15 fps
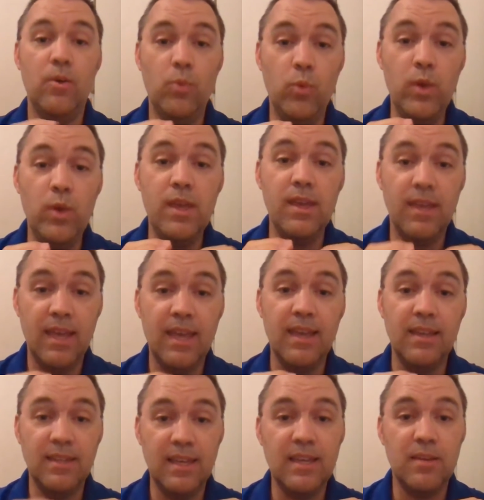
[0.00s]
We
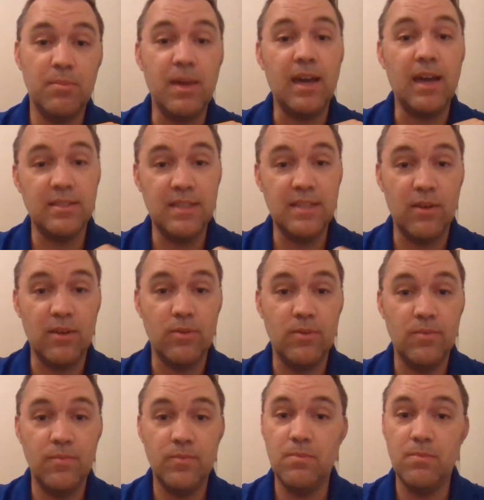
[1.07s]
can get it back down.
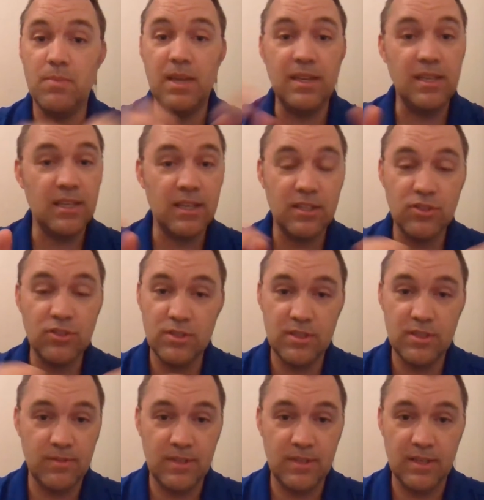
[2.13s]
Many
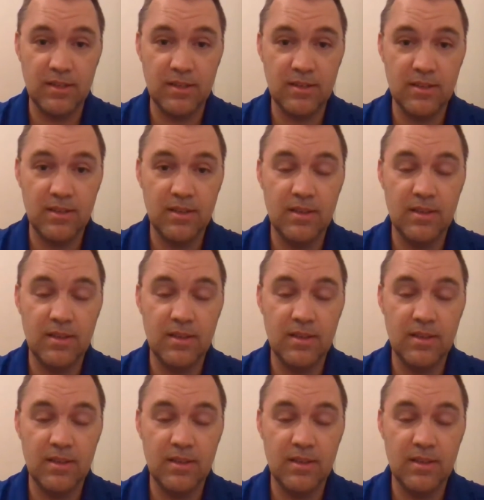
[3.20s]
countries have done it.